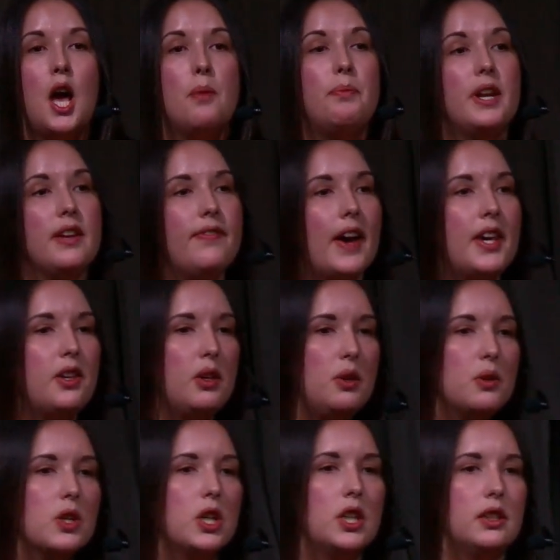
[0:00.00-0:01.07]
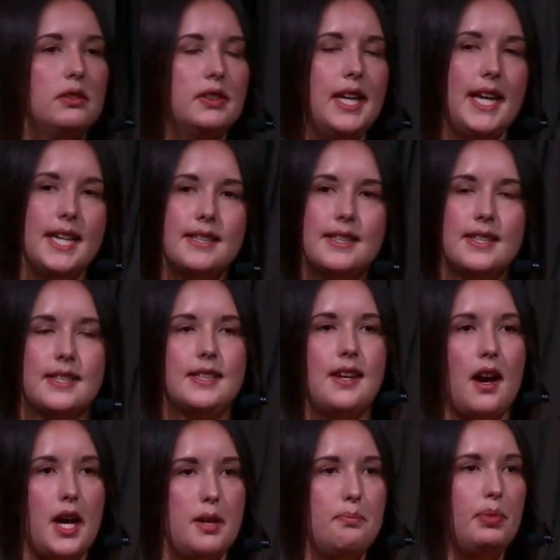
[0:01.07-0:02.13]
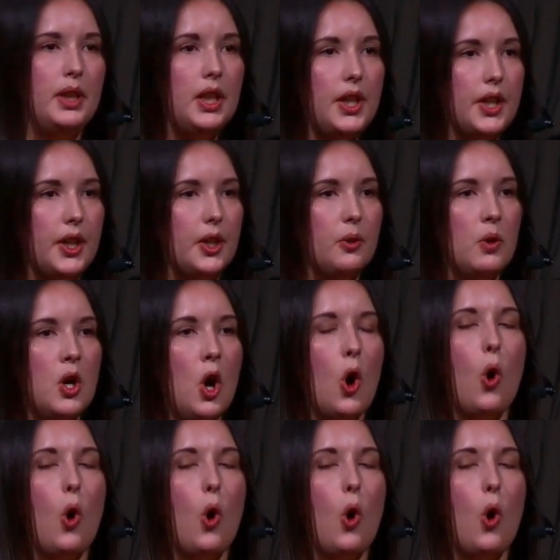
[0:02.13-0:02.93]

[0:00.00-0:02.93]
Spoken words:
But if I Google, is the sky blue,